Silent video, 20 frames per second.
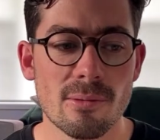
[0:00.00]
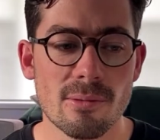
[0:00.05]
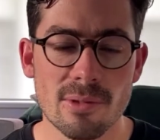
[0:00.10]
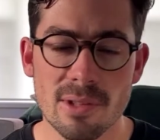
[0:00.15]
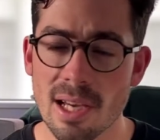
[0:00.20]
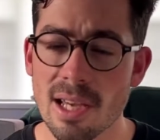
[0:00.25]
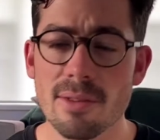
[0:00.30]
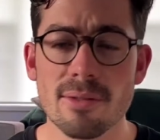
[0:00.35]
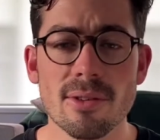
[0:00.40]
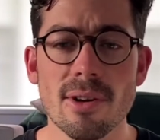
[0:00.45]

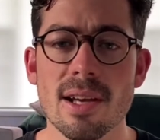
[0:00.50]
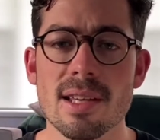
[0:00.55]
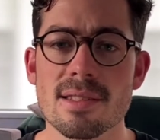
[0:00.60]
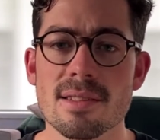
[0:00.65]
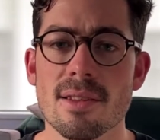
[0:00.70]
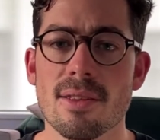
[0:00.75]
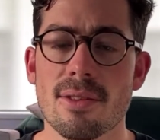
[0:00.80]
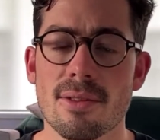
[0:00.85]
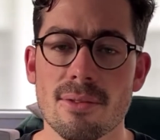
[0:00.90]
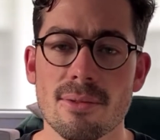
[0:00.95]
gave rise
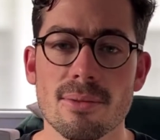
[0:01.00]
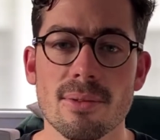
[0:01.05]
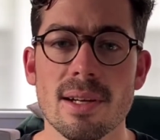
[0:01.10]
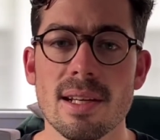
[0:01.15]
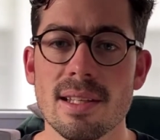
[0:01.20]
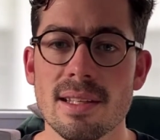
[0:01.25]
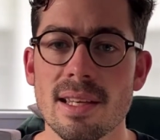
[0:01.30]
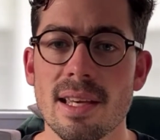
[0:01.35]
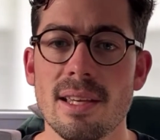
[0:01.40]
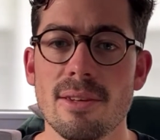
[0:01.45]
to
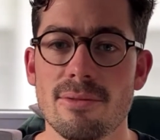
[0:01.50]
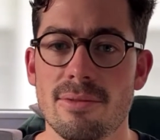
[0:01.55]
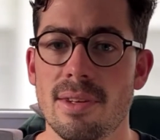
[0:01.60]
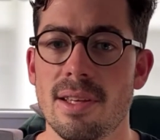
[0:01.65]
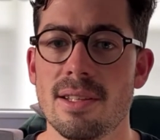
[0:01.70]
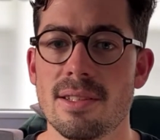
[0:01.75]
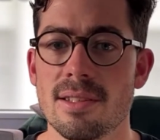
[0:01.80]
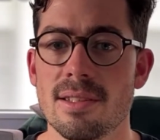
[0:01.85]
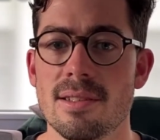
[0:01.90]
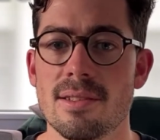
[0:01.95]
3 key
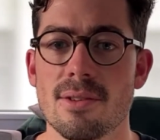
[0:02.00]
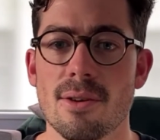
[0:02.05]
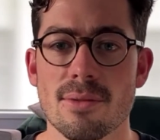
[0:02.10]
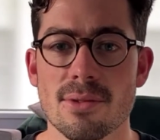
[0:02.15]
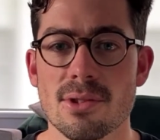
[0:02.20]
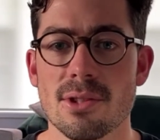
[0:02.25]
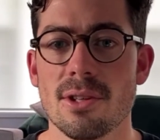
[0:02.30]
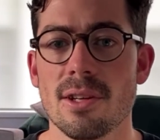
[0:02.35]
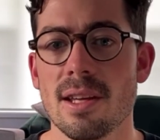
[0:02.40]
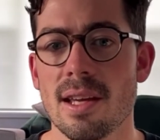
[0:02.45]
features of
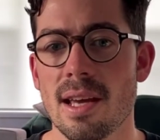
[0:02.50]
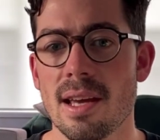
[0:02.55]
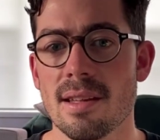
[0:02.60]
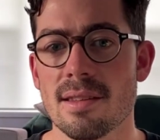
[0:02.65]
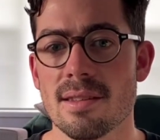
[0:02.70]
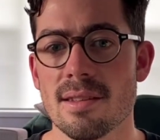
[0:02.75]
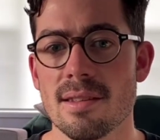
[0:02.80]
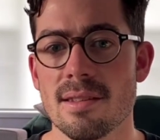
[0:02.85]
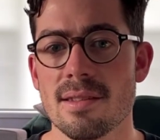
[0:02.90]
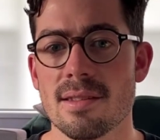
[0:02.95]
student
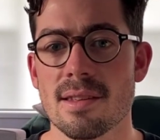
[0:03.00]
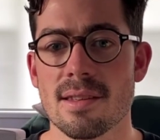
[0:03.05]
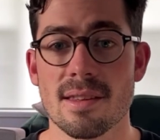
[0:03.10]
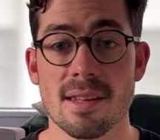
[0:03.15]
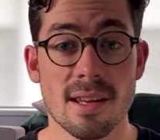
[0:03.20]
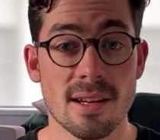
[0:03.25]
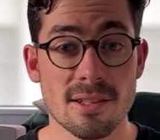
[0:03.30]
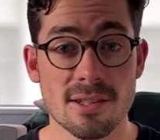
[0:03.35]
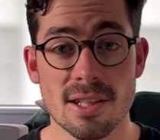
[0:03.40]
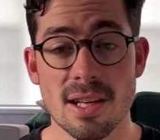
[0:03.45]
answers
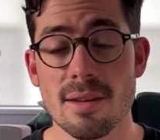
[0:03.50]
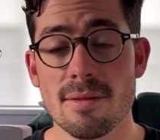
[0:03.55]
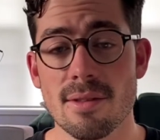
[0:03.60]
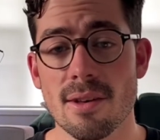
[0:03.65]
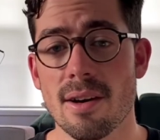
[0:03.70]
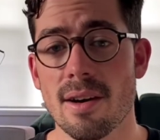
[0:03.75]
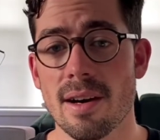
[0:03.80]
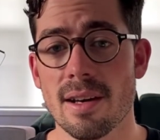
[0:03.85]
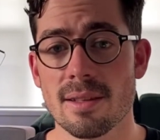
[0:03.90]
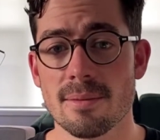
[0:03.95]
that achieved
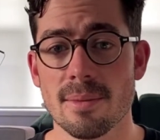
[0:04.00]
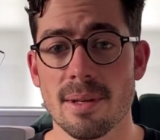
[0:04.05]
the highest